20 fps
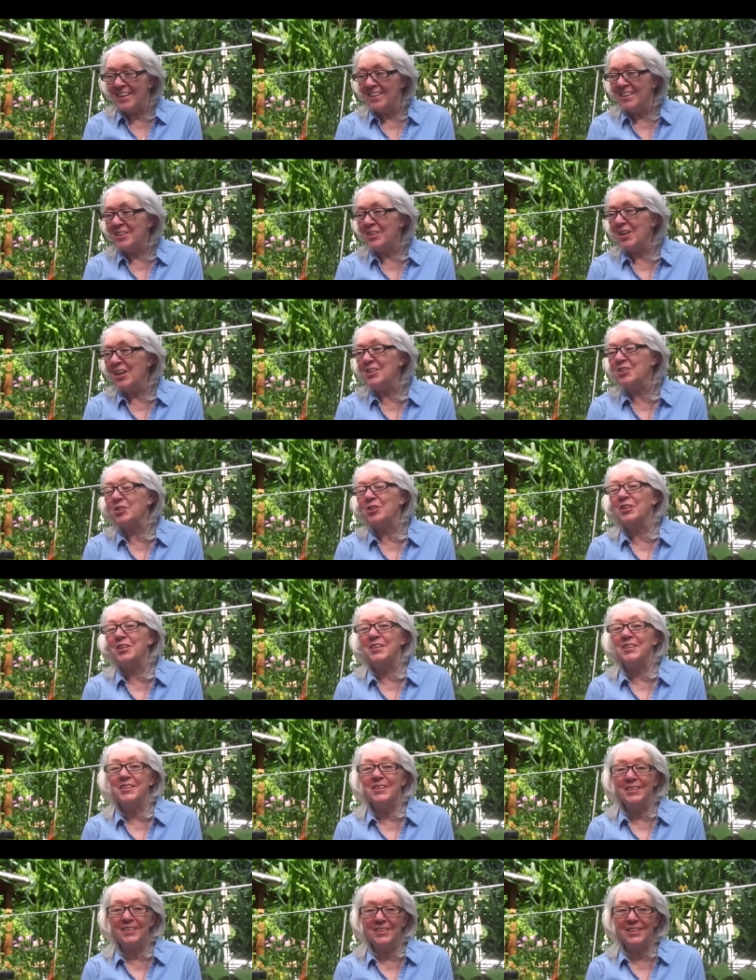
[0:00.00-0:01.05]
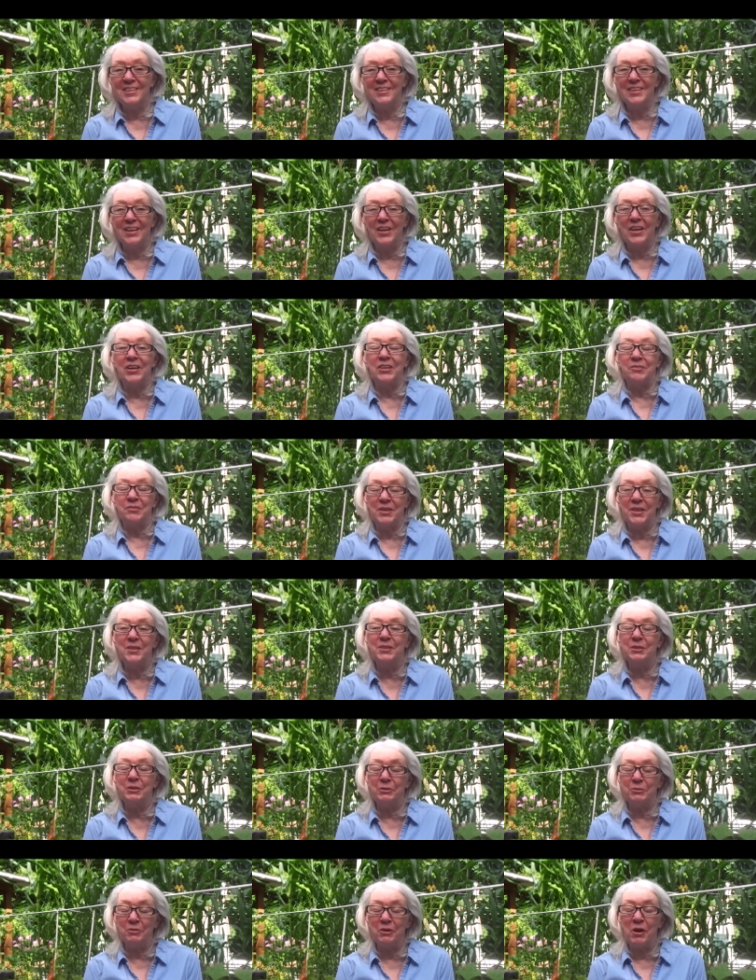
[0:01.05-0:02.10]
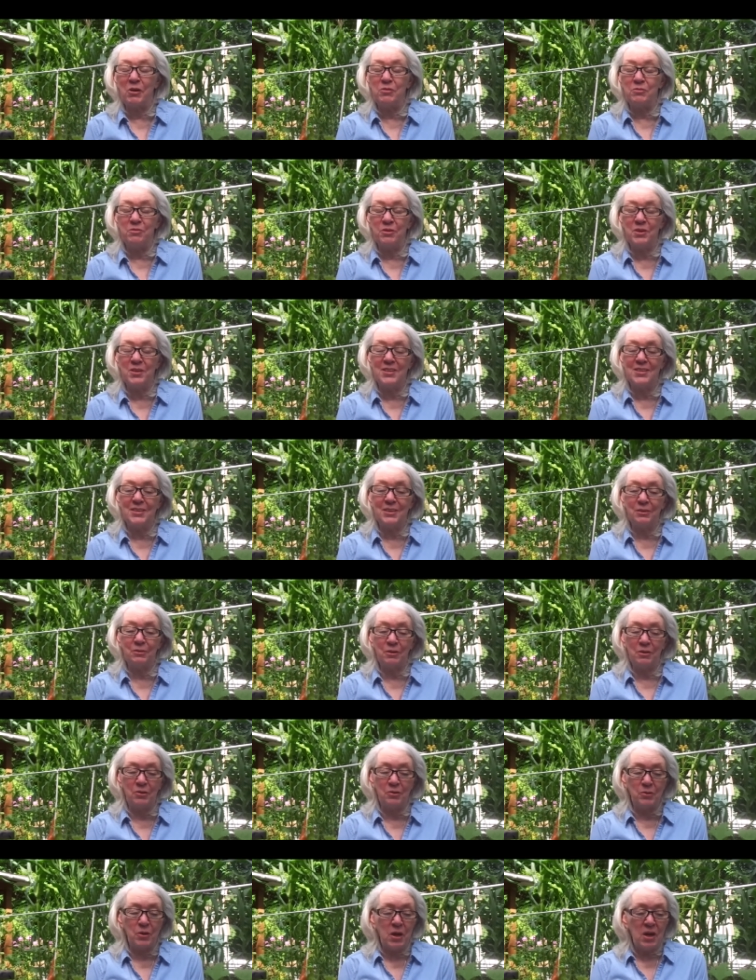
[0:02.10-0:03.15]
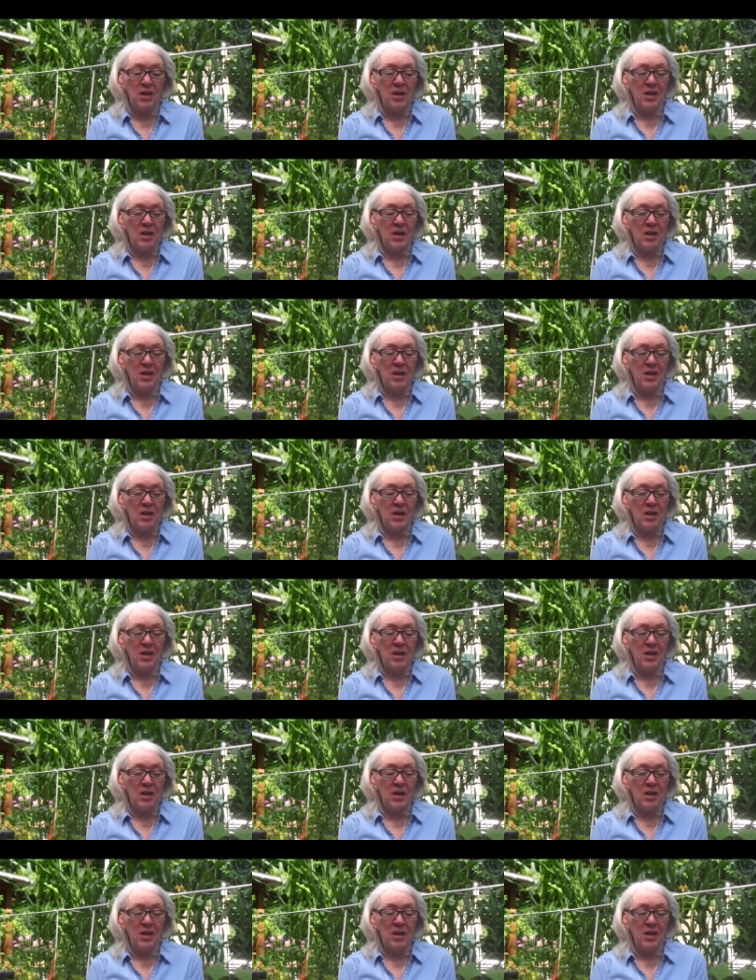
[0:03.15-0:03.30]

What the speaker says: They're actually easy to grow, very easy to grow.